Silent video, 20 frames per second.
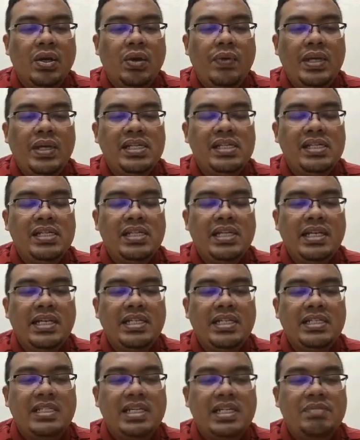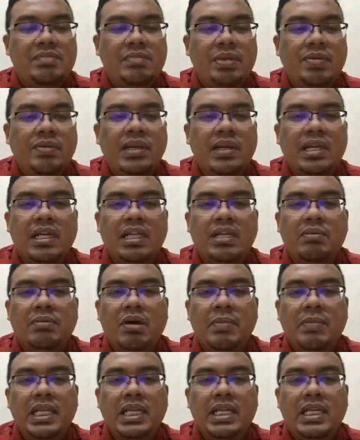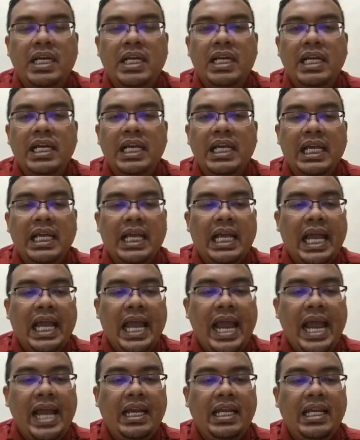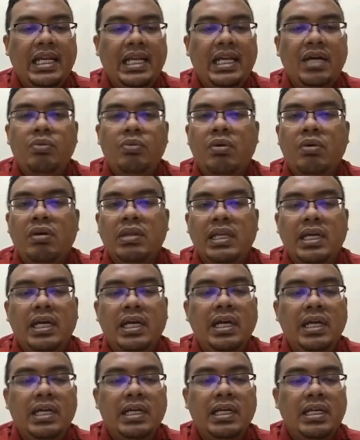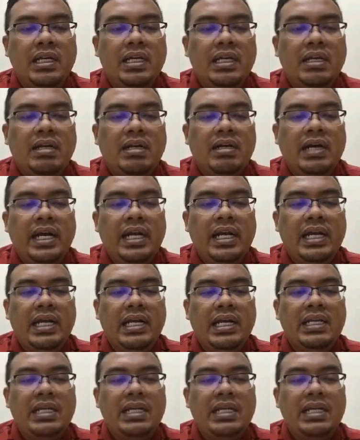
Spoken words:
which is the distance between the thermometer and the water, right?